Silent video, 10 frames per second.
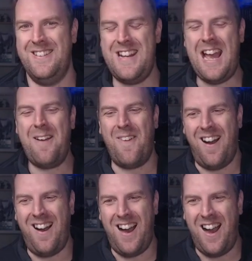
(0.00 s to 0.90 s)
Now,
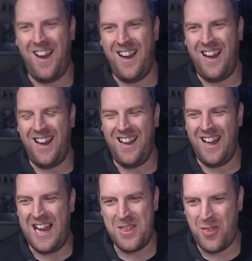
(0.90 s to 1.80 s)

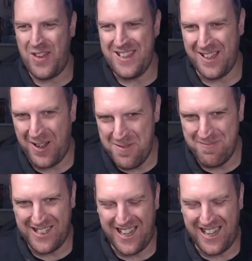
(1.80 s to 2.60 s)
I think I